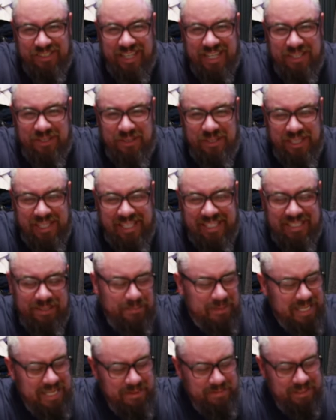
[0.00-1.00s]
I try and do the
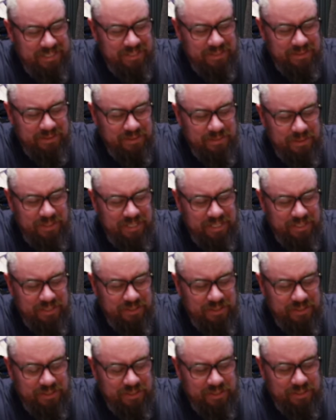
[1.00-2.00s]
Latin names? I don't know whether I
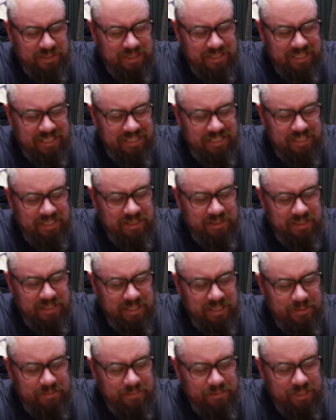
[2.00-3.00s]
should or not because I just sound
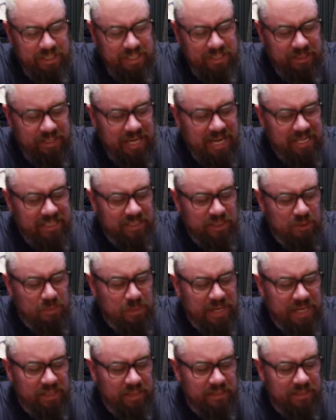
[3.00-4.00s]
like I'm trying to cast
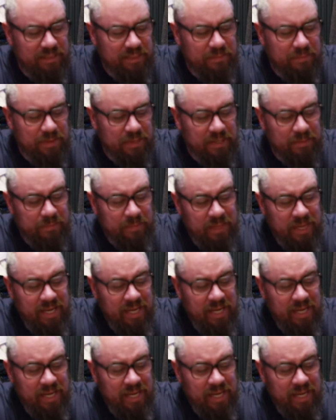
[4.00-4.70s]
spells or something.